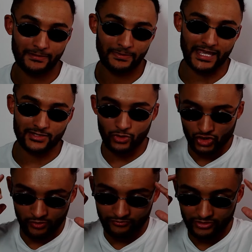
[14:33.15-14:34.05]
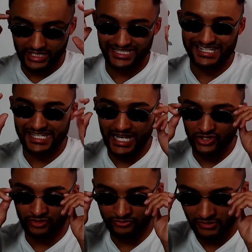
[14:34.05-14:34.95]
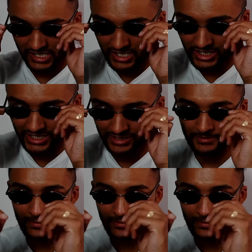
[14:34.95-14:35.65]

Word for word: That's what John. That's the state John Fury is stuck in.